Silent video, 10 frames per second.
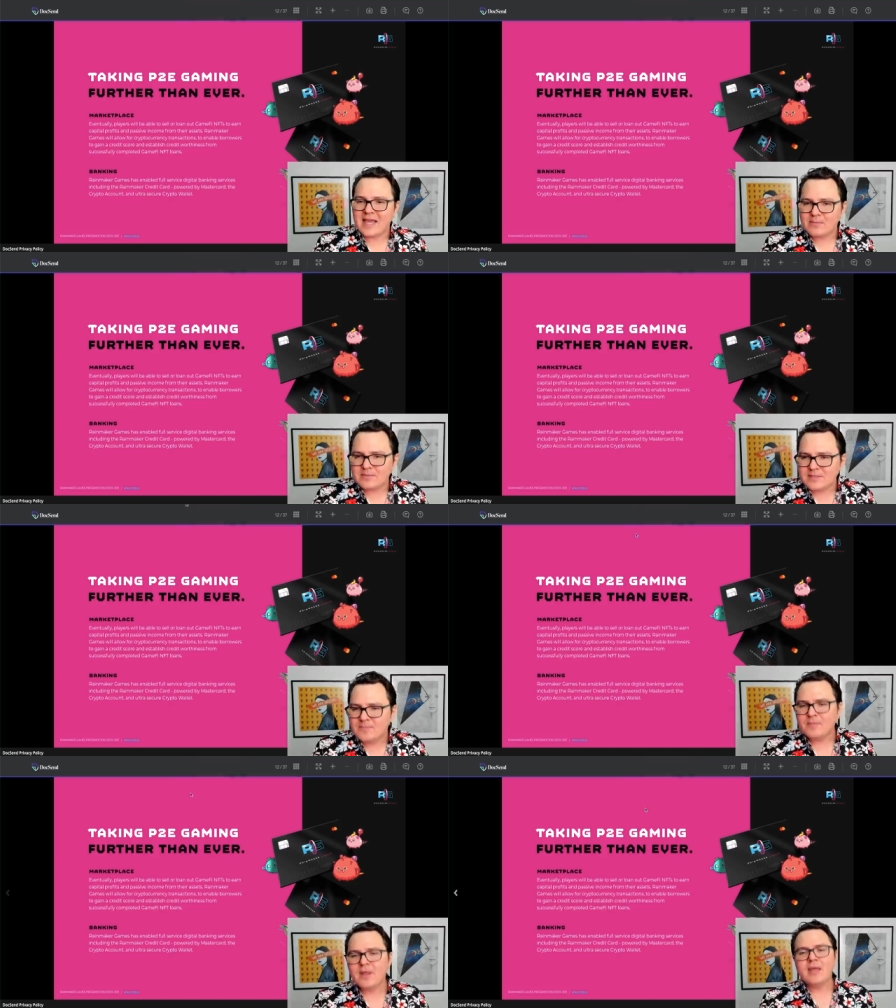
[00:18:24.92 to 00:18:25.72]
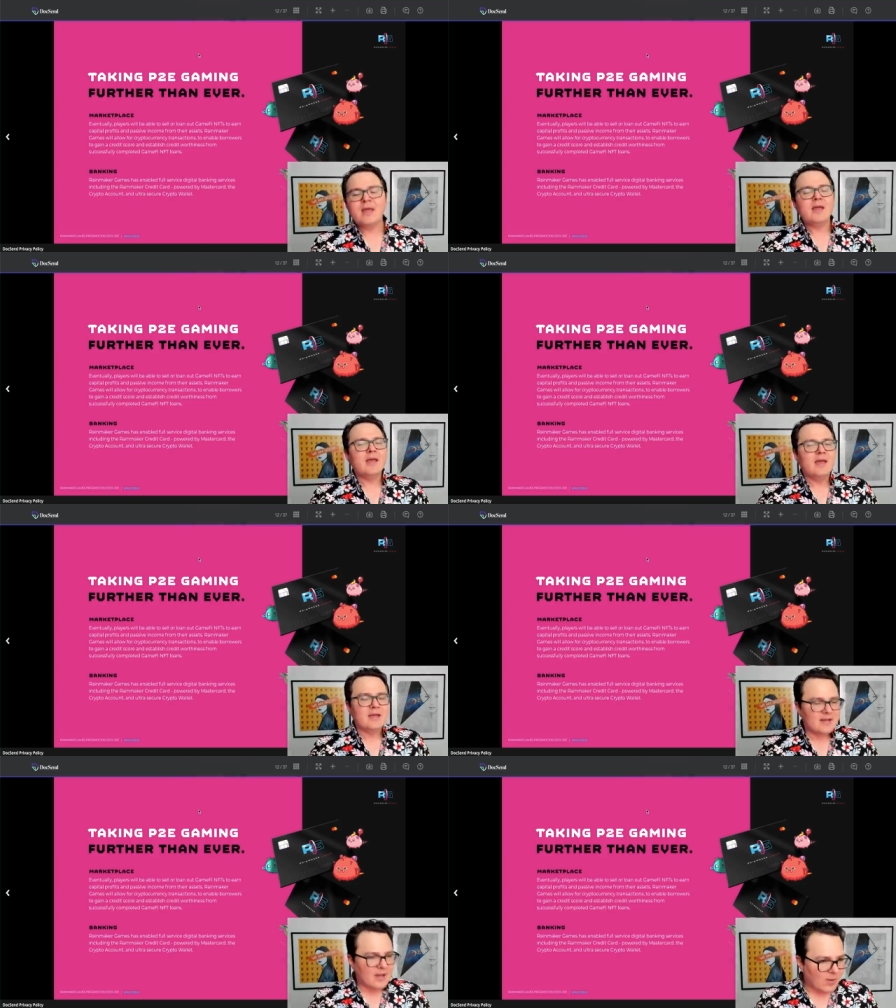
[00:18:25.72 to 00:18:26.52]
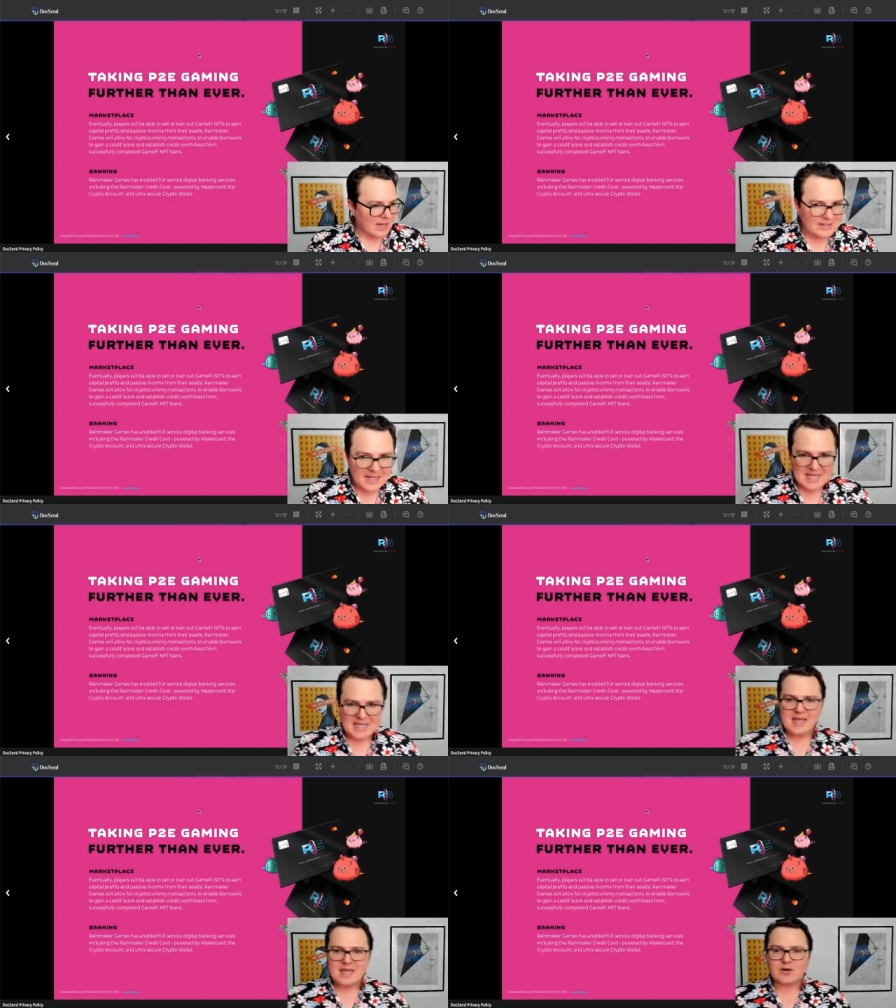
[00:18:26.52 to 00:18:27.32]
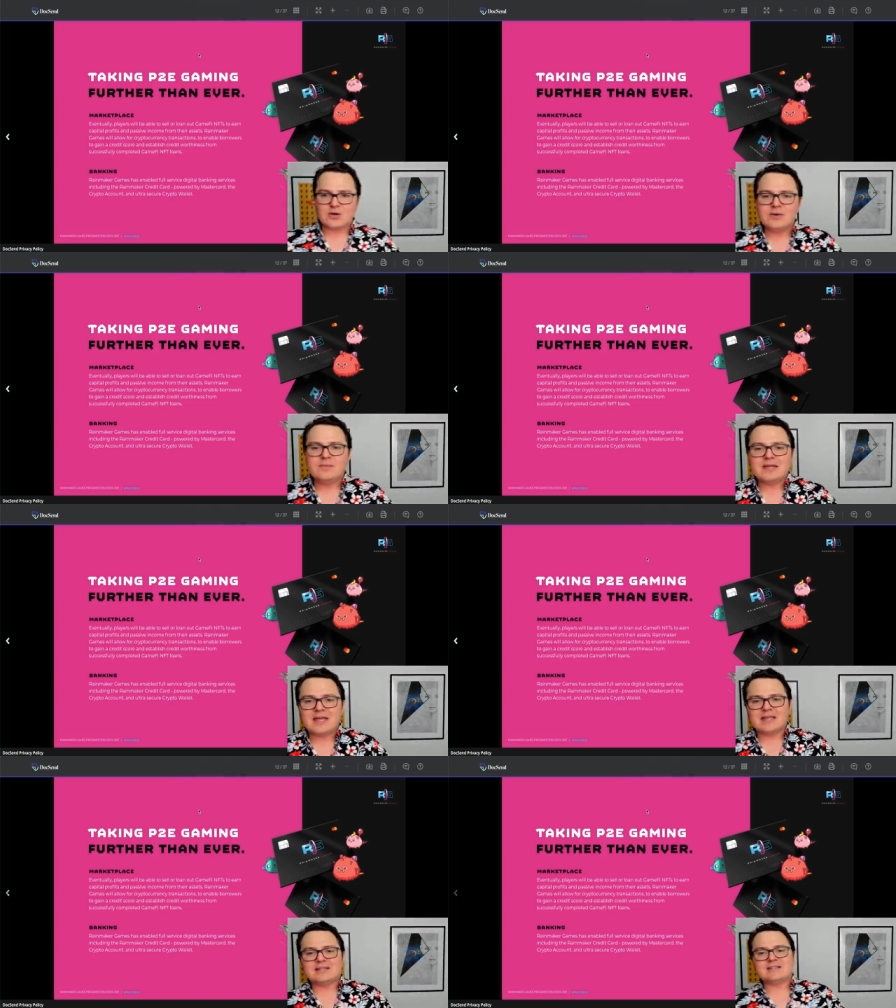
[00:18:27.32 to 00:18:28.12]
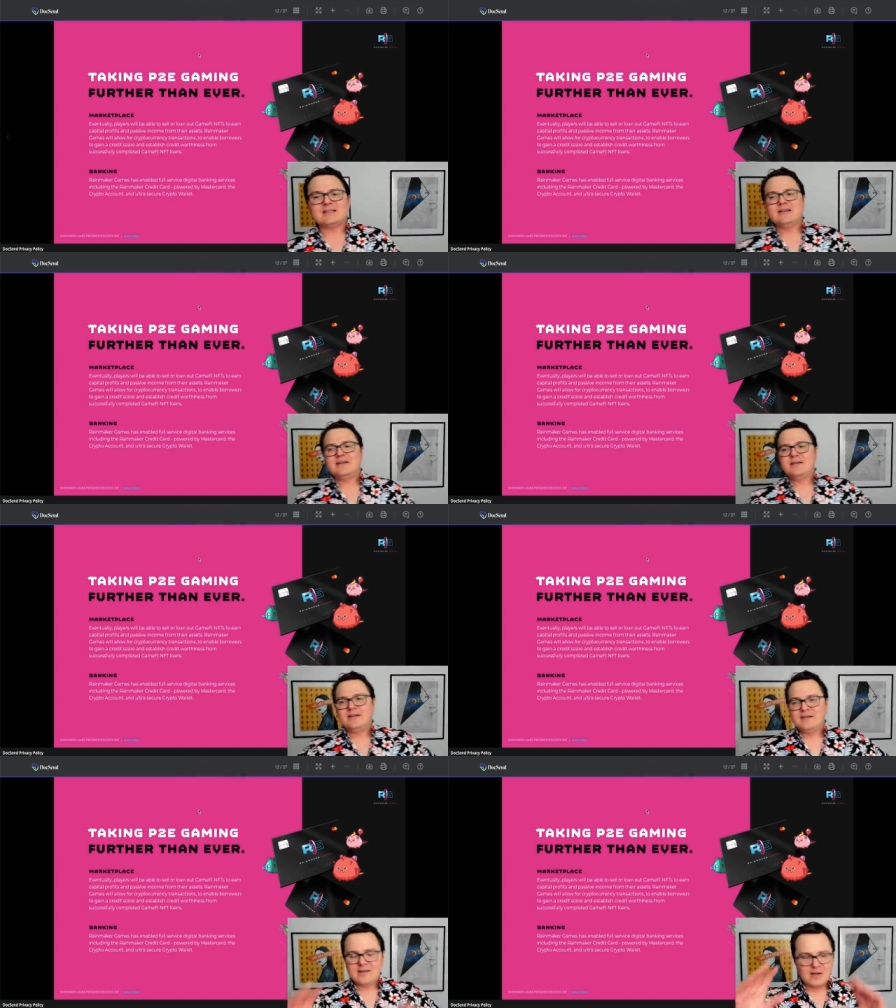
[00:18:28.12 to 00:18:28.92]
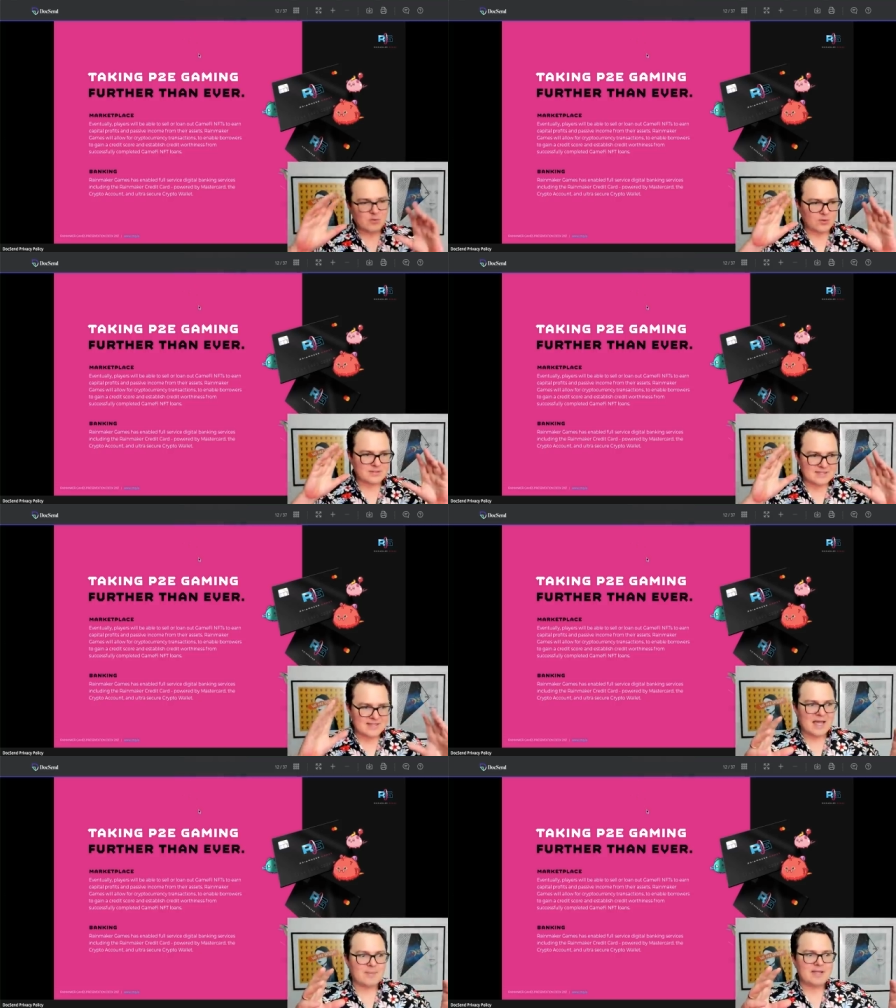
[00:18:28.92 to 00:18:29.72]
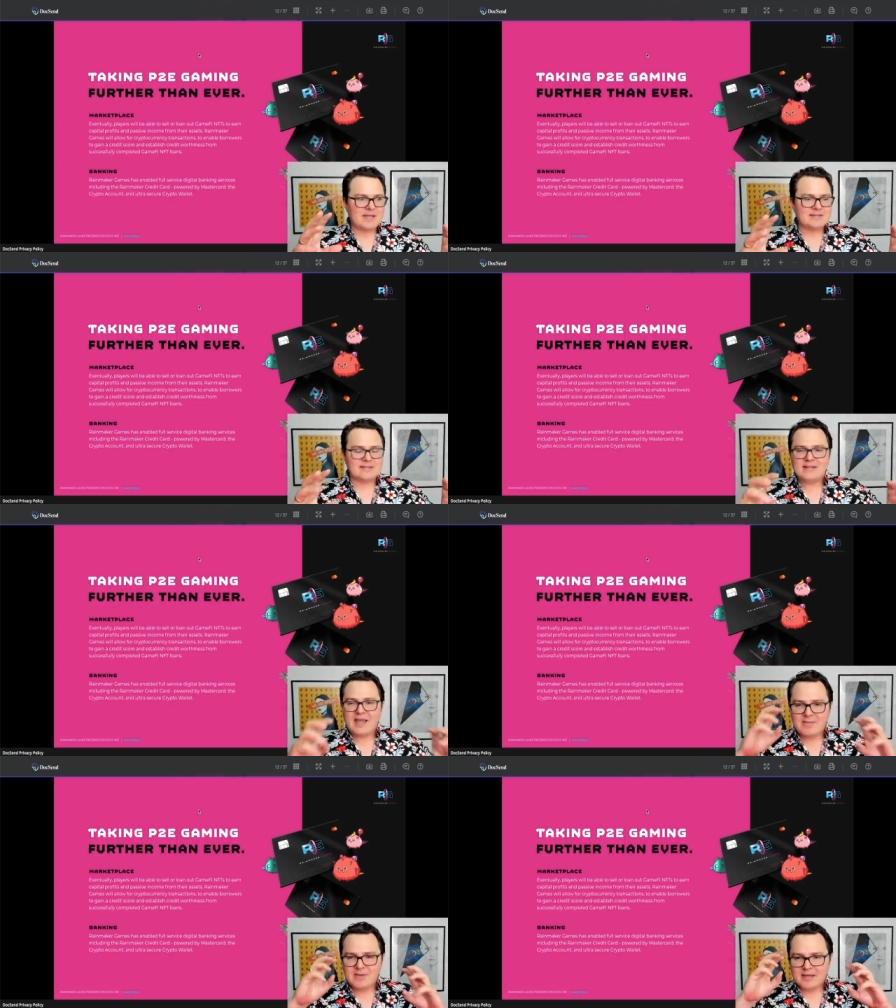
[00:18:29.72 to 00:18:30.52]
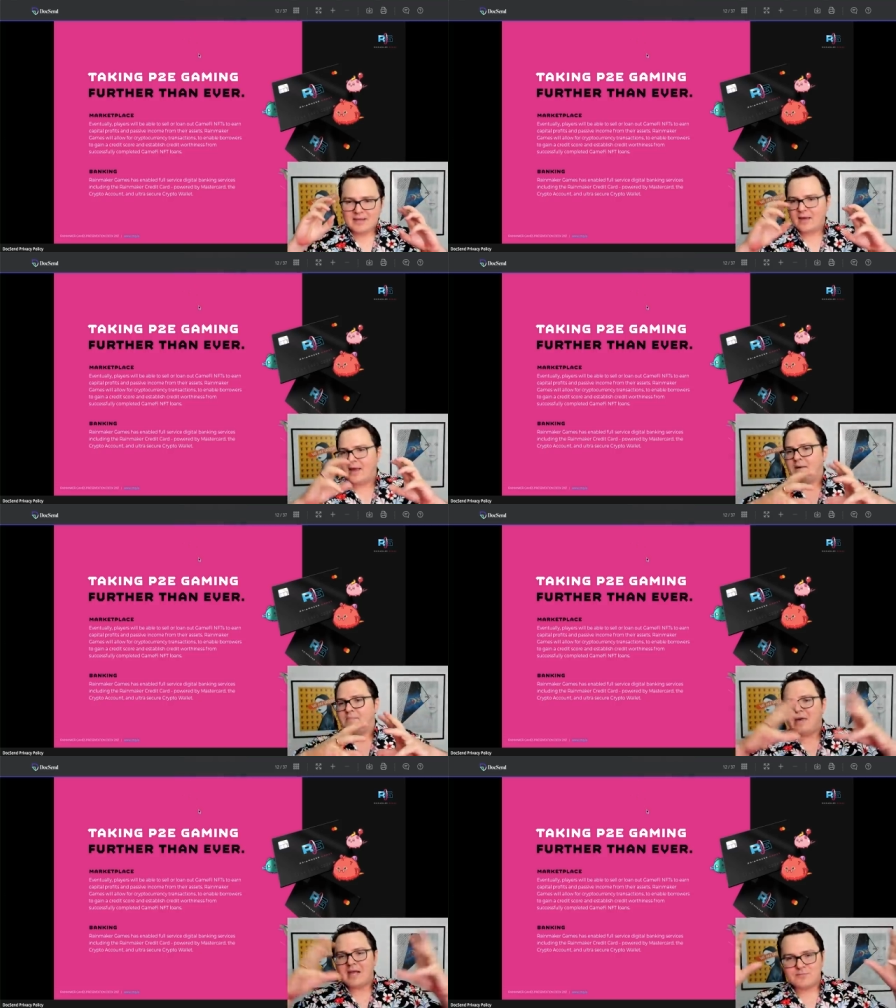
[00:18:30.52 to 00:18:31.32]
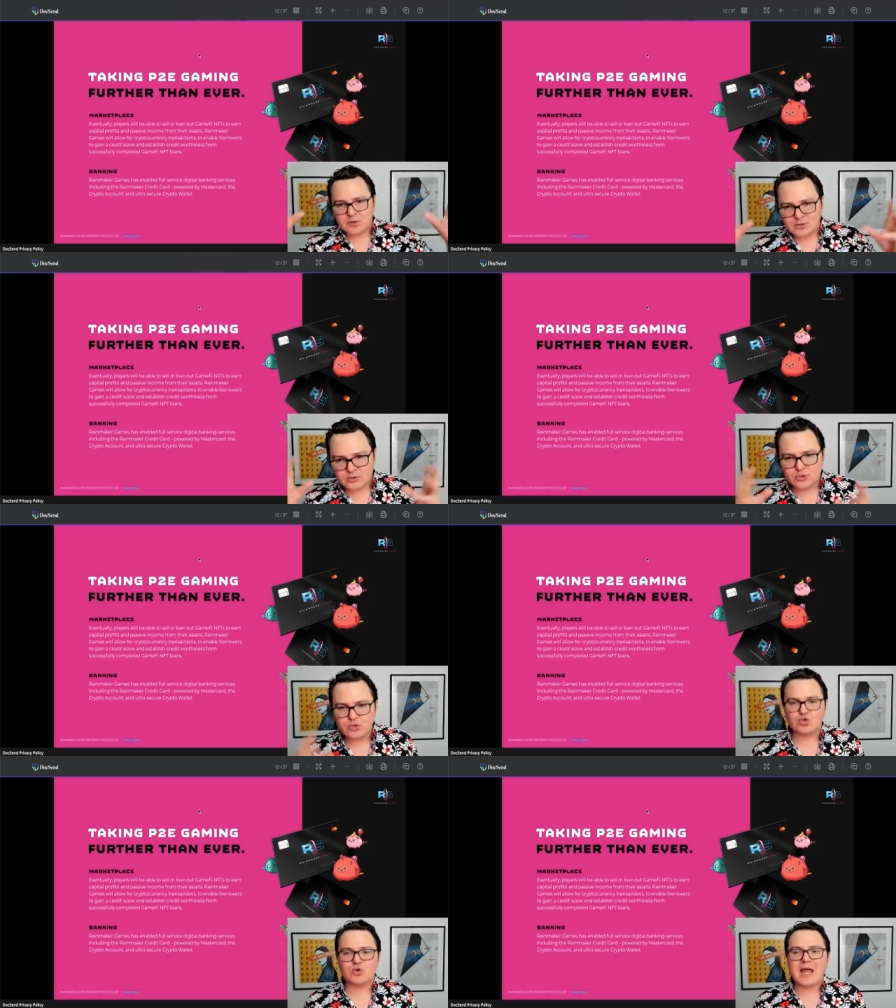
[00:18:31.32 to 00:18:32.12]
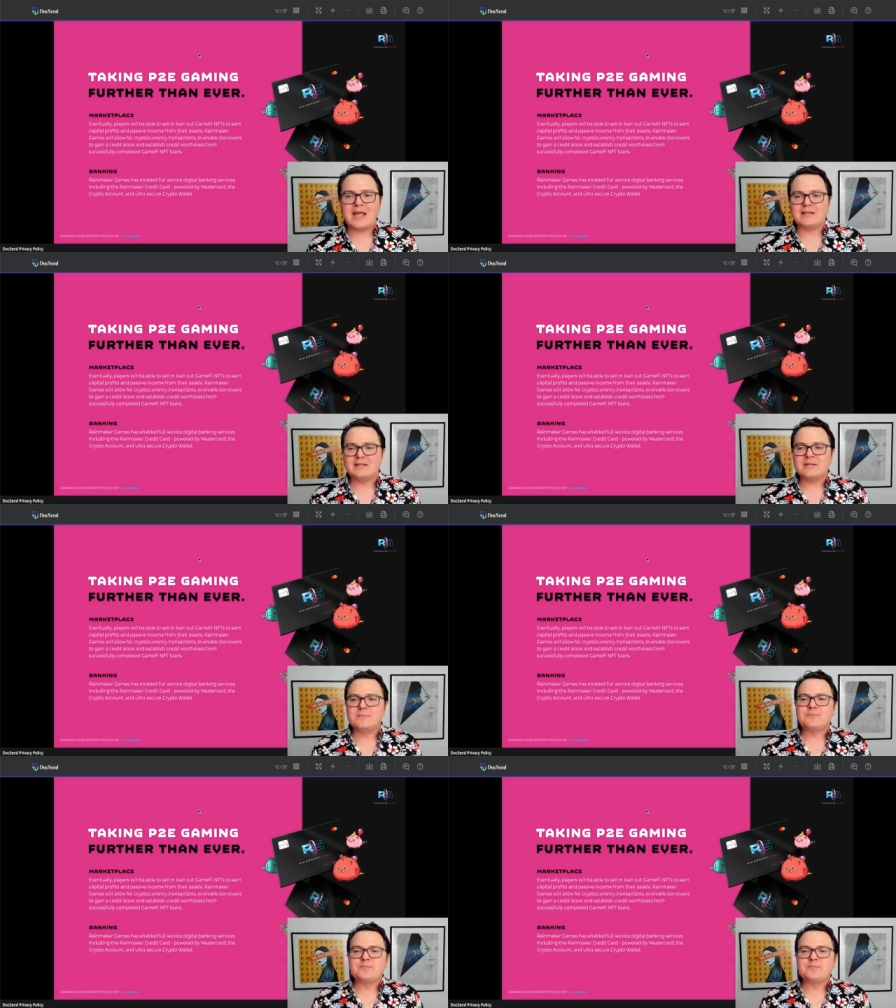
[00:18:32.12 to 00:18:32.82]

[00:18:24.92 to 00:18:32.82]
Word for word: games. Now what I like here is of course, the tapping into the gaming uh, metaverse trend